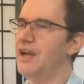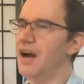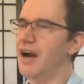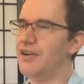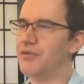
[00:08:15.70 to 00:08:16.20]

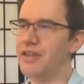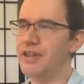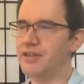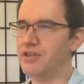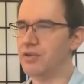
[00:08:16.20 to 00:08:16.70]
I agree
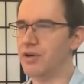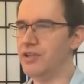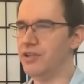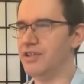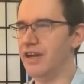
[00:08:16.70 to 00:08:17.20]
that the story
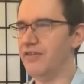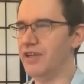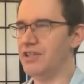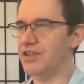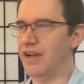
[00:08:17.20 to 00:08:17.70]
should
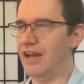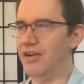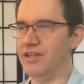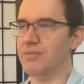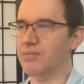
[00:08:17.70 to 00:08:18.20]
definitely start
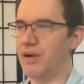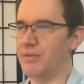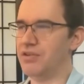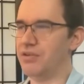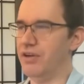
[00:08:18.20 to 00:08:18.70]
out as a
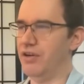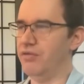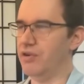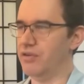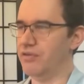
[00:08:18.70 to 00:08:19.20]
promissory
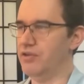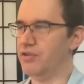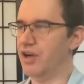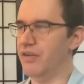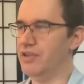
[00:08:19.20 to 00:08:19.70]
note for
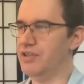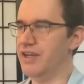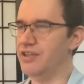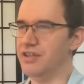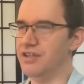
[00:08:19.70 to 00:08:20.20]
future
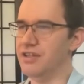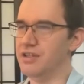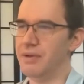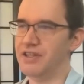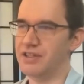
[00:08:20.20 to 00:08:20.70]
conversations,
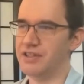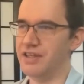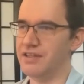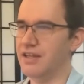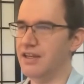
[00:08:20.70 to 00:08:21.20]
especially
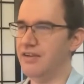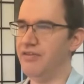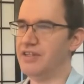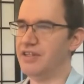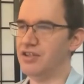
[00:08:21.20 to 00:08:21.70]
since
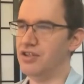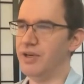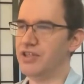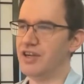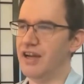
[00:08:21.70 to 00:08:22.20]
investing too
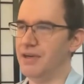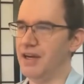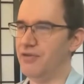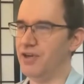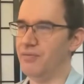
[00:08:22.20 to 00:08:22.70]
much time and
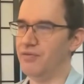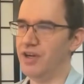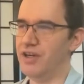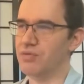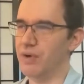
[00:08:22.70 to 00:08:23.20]
effort up
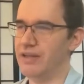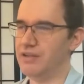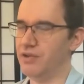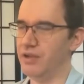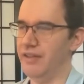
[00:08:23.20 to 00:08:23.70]
front is
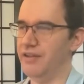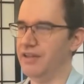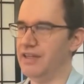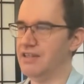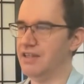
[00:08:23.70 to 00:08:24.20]
wasteful in the
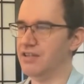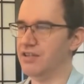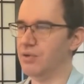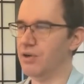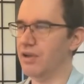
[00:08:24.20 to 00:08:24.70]
lean sense of
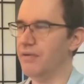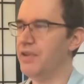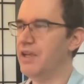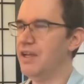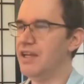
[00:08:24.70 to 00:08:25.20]
the word.
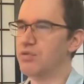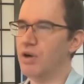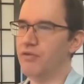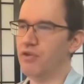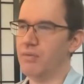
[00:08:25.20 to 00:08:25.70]
It's
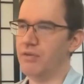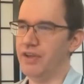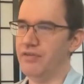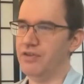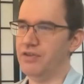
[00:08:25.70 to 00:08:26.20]
one form of
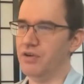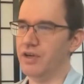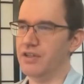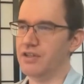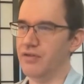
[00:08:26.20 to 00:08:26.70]

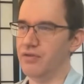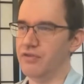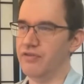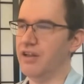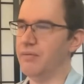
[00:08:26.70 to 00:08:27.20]
inventory in software
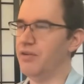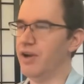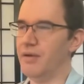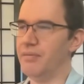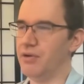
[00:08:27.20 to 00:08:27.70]
development,
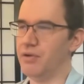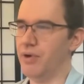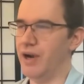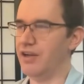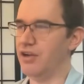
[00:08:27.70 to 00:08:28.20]
right up there with
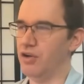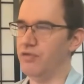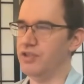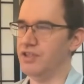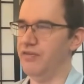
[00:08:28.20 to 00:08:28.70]
writing code
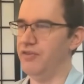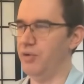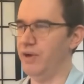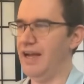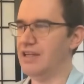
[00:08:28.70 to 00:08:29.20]
for stuff
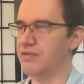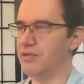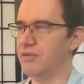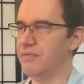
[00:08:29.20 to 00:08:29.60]
no one asked for.